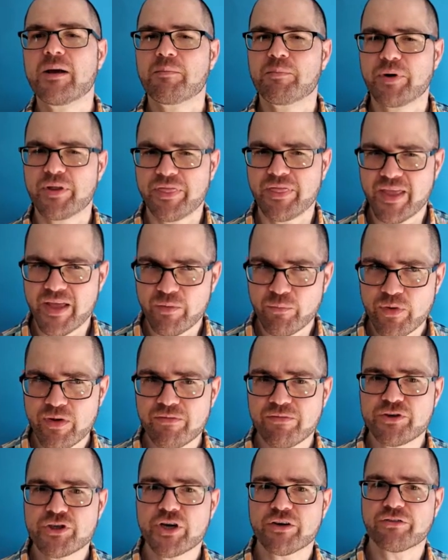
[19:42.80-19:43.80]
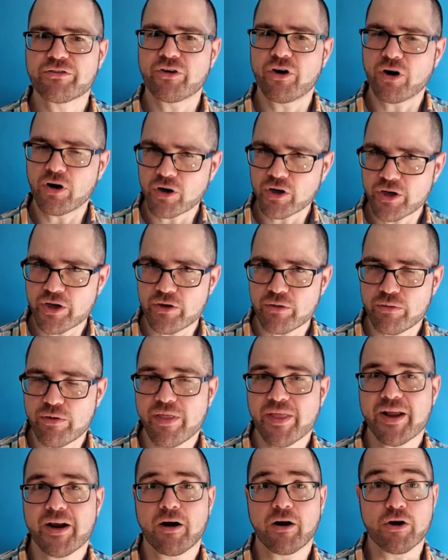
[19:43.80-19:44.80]
But then we've just argued
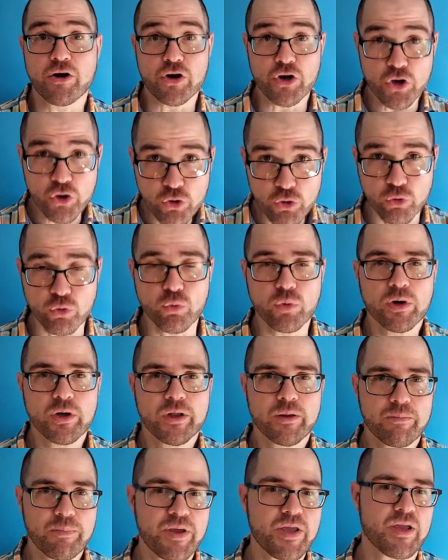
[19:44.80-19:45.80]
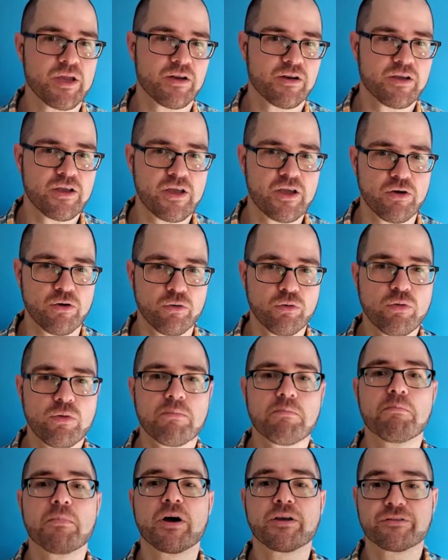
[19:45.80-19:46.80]
that our new p and q
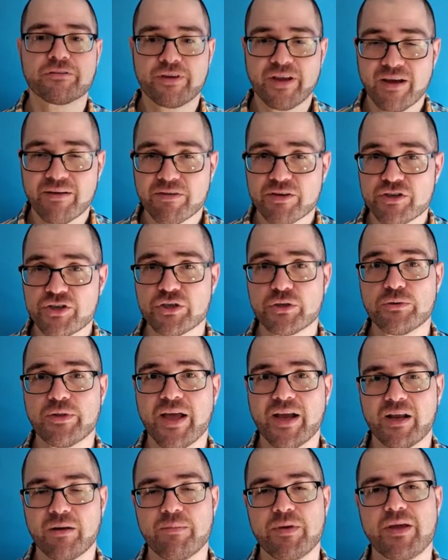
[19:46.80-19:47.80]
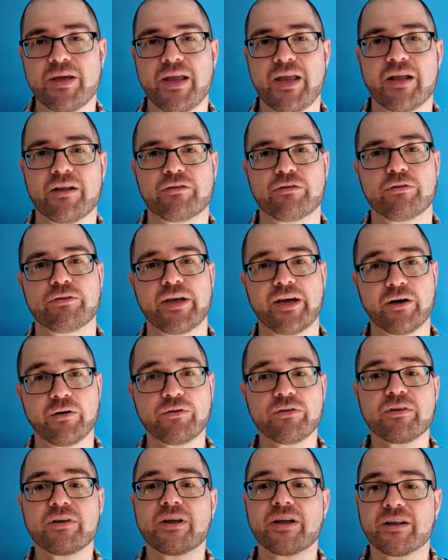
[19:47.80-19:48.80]
must have a 2 that can be canceled
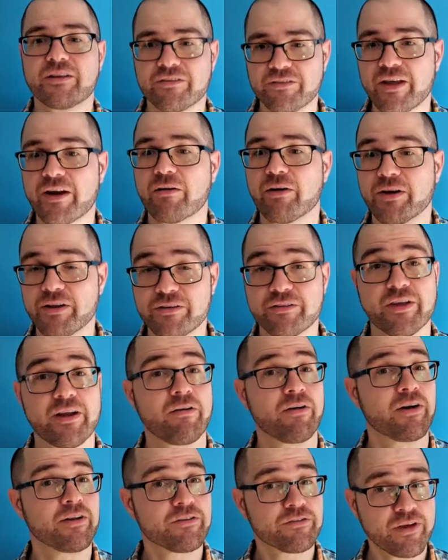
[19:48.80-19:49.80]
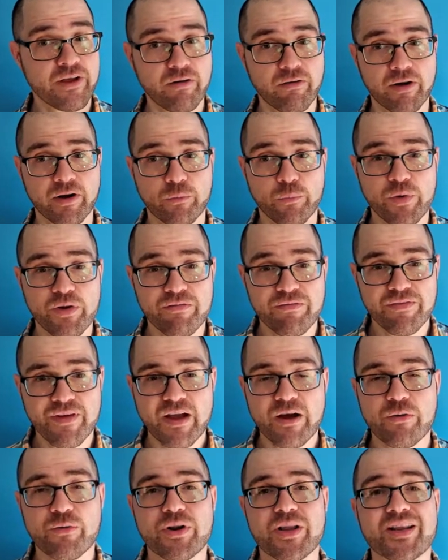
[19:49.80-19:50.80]
out, etc., etc., etc. We
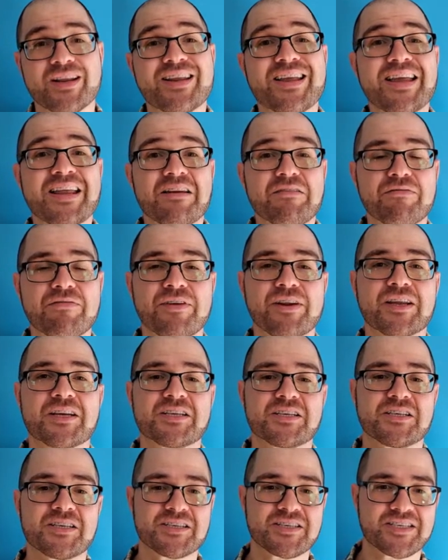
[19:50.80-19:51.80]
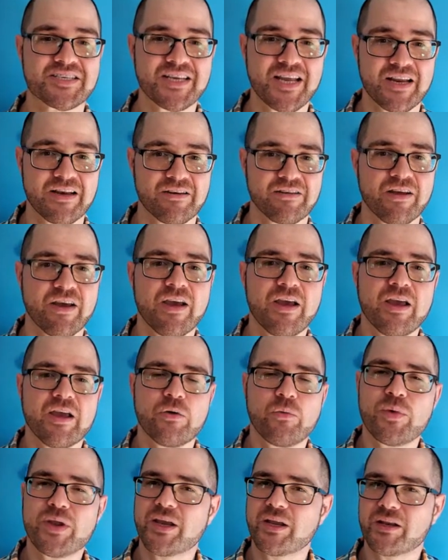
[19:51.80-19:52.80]
found an infinite descent.
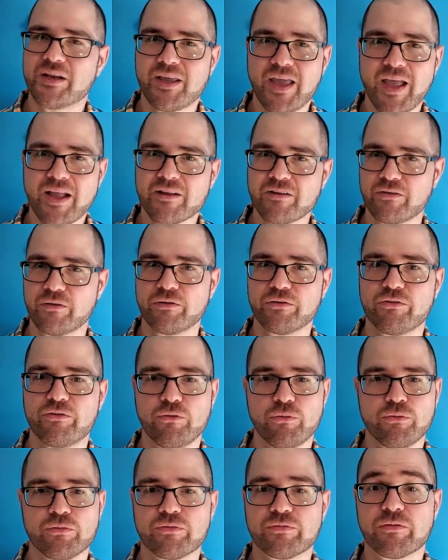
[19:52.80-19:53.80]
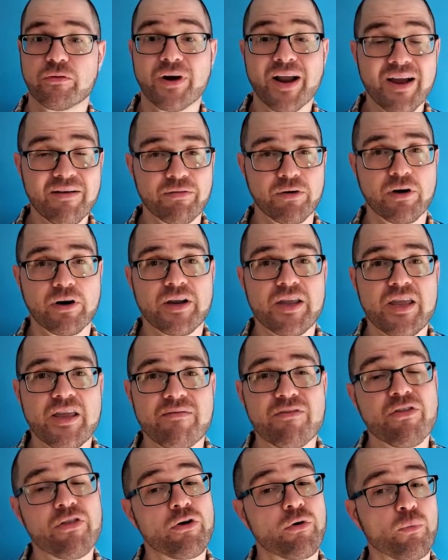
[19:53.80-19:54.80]
We can cancel 2's forever,
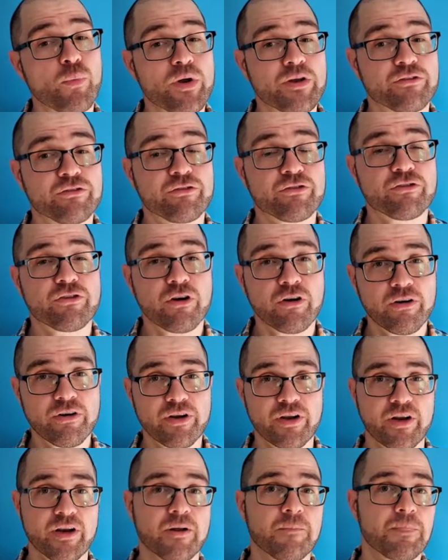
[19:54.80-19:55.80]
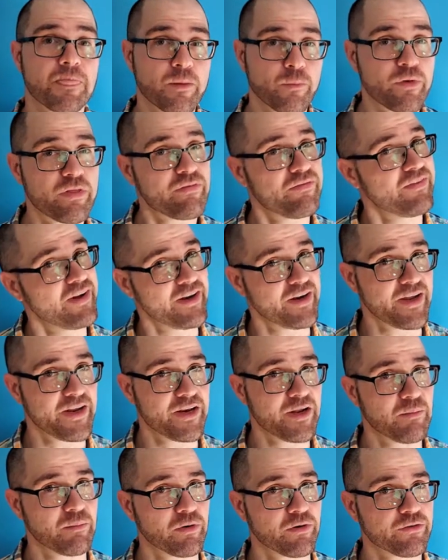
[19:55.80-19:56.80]
even though we started with finite
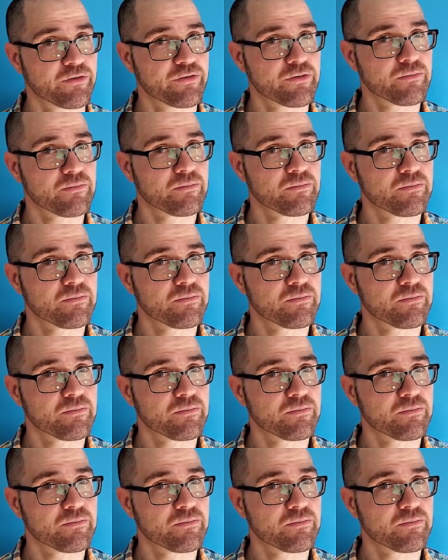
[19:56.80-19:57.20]
numbers.